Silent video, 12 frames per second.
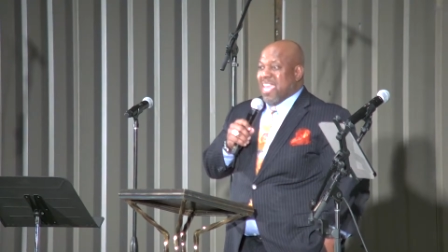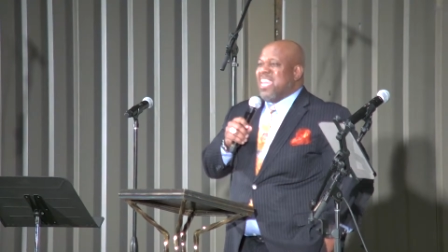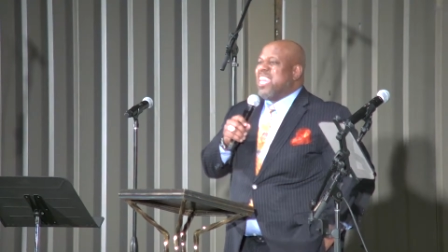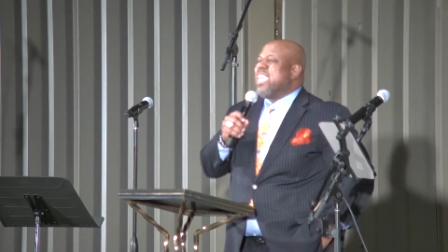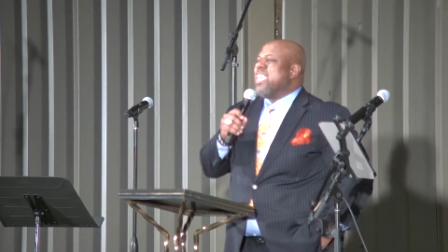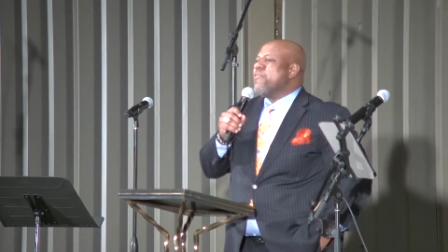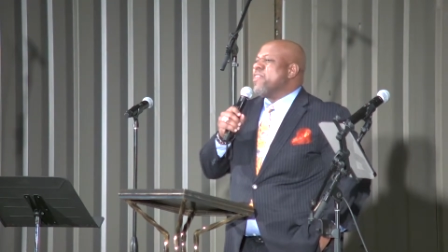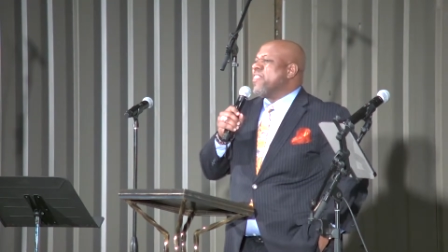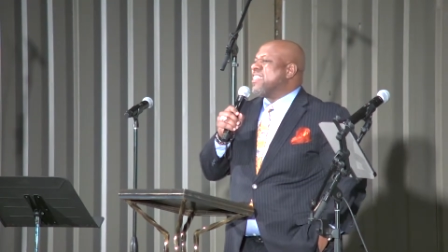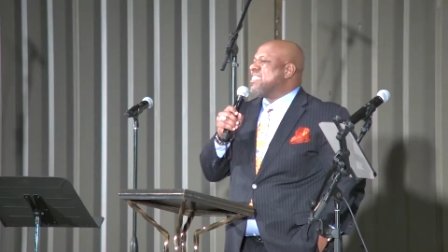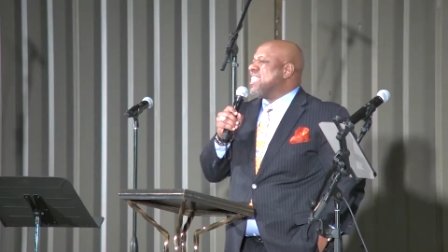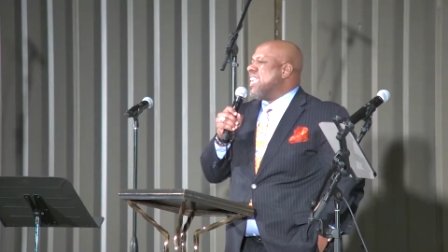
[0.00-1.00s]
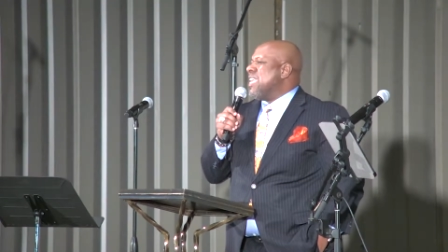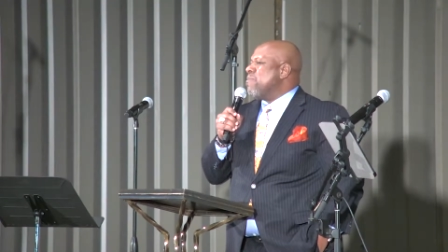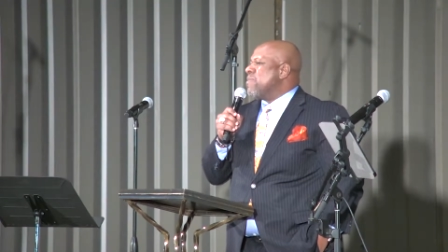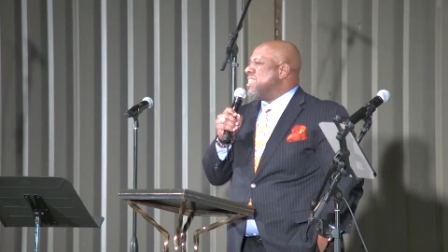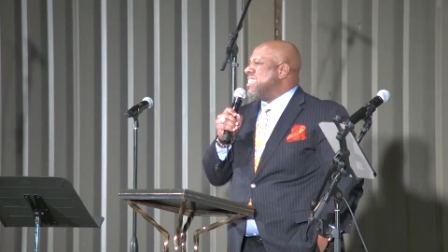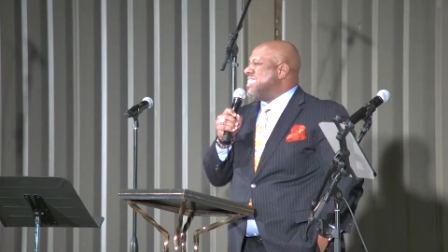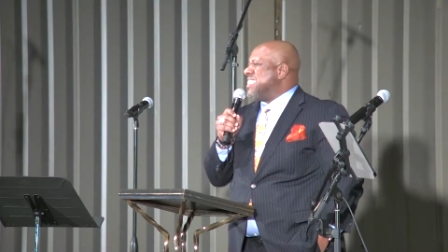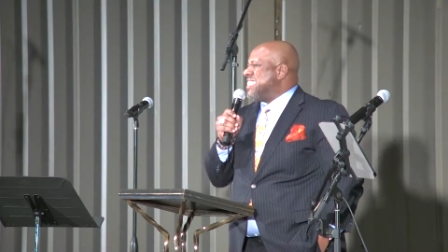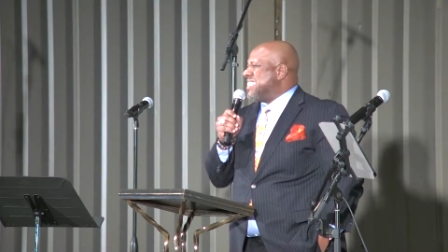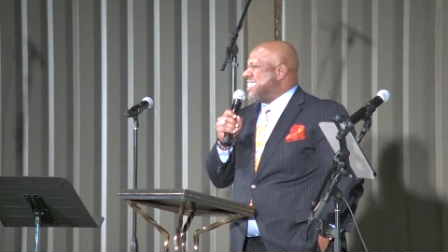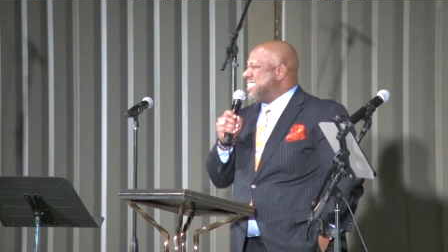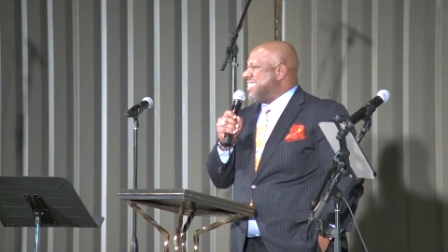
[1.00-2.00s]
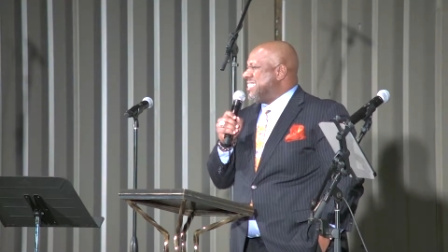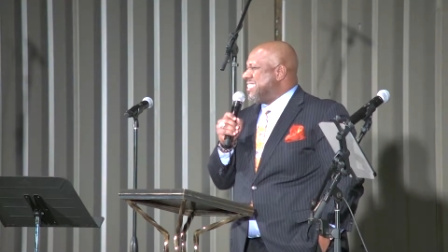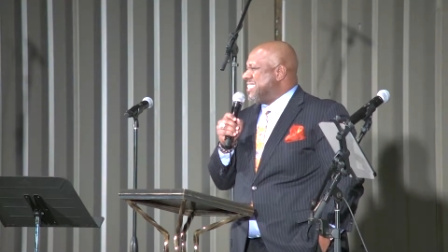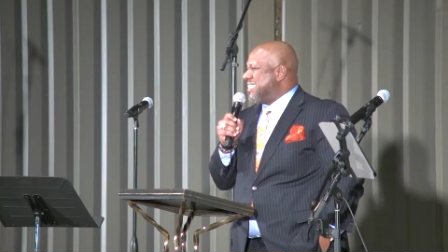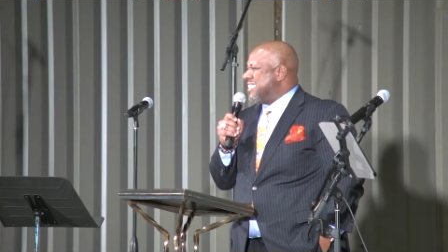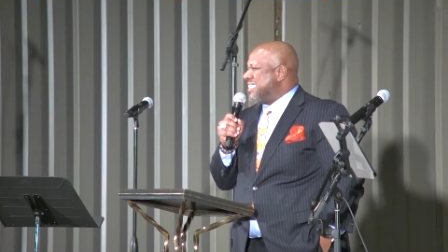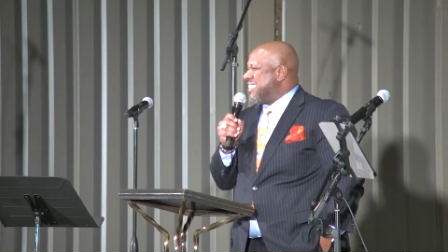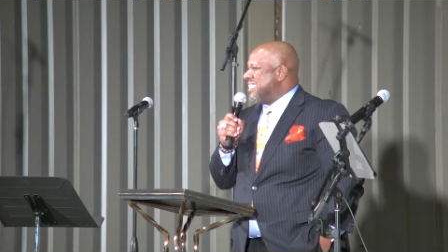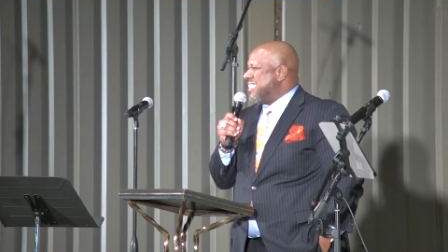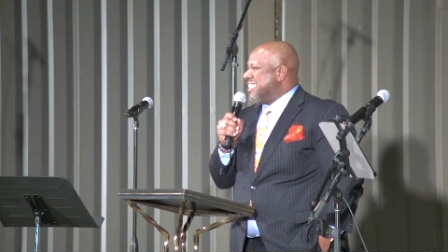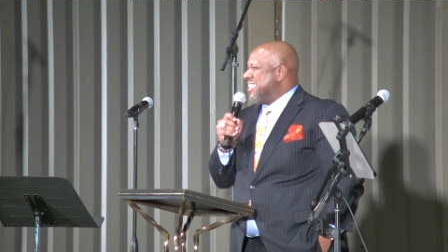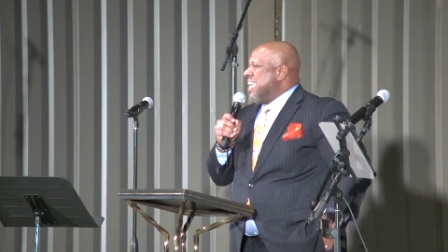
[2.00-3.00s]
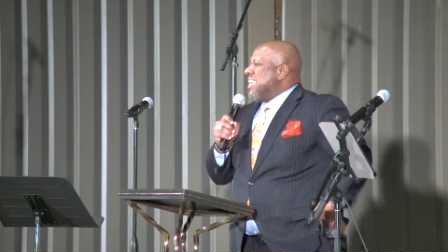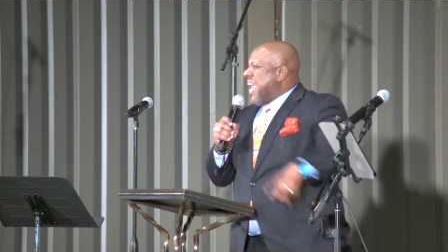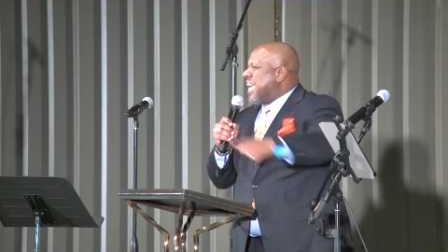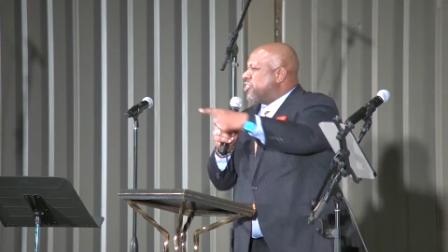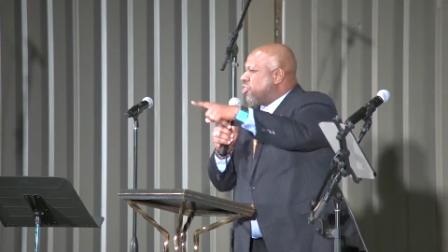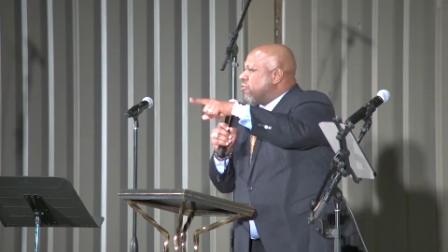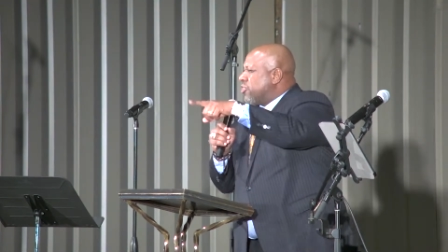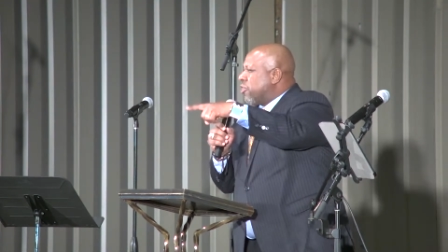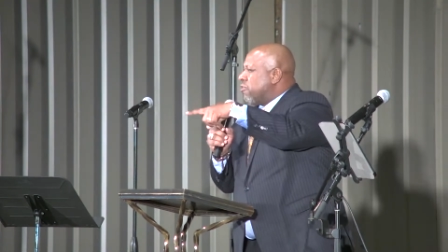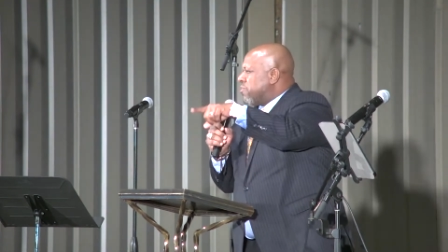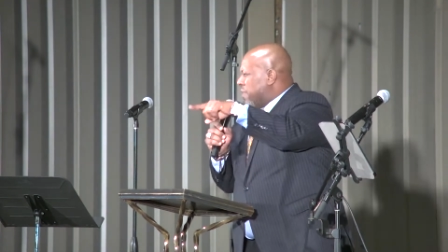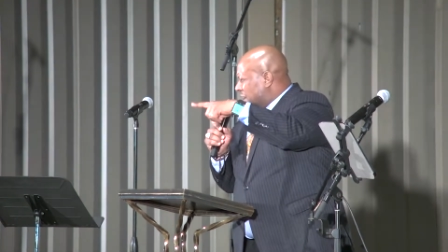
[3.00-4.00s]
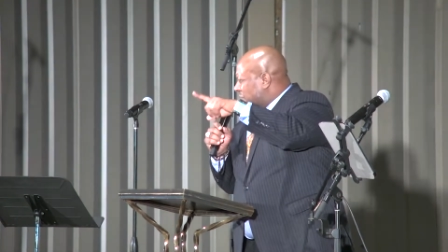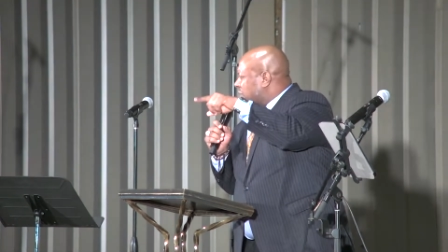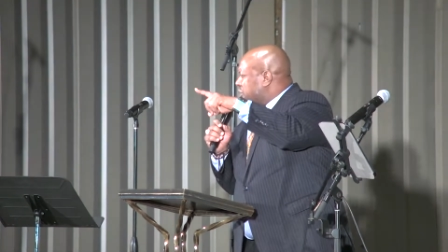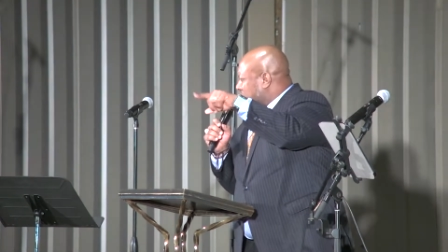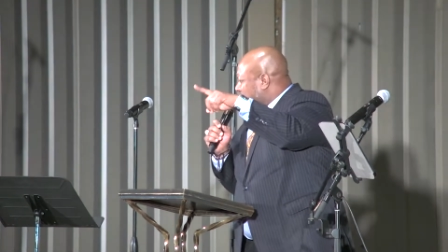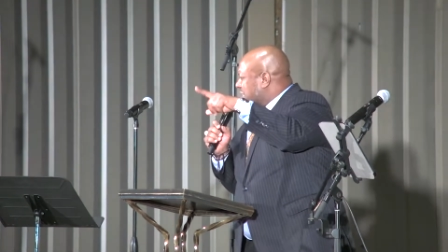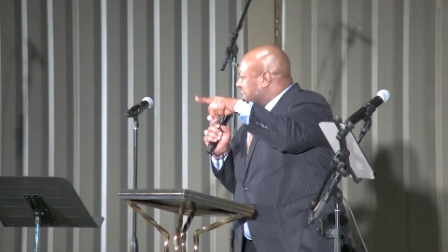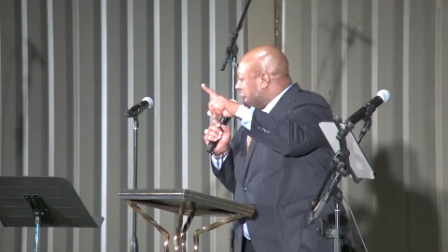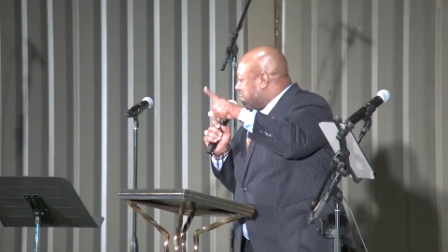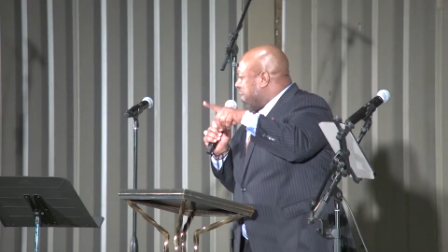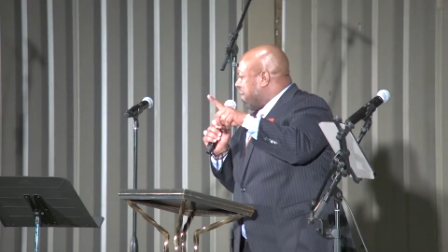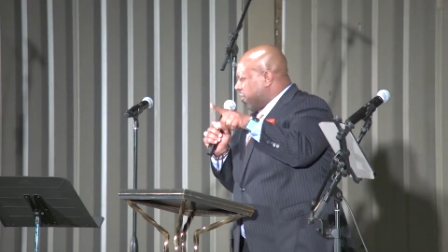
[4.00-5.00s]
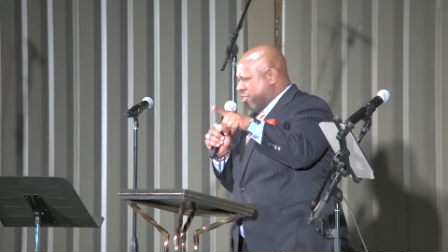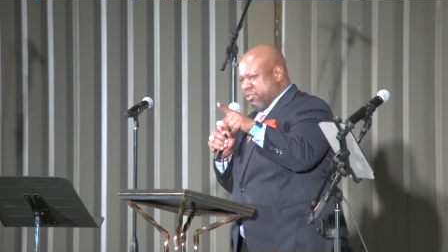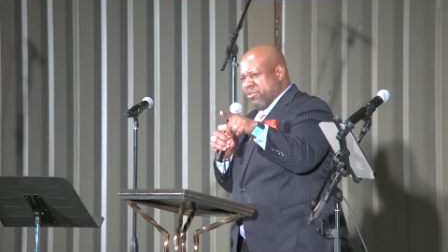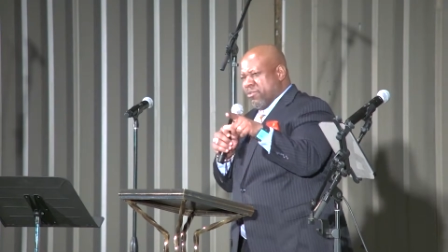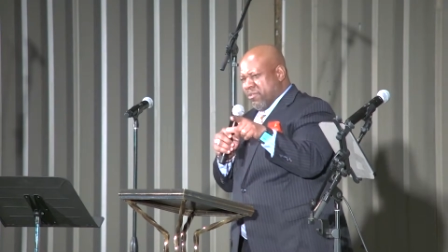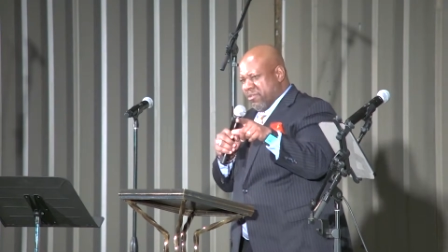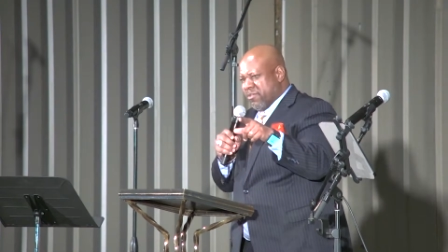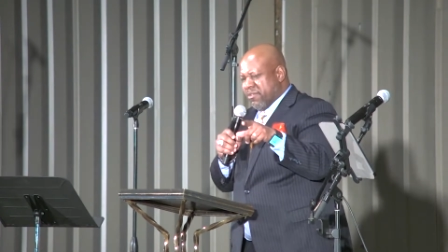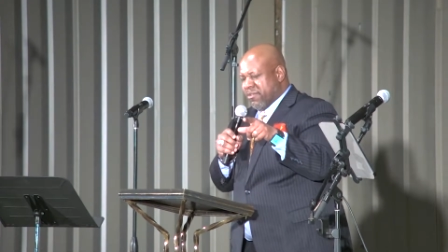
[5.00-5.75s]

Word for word: and leave in the same condition. Not your church, but other churches I've been to.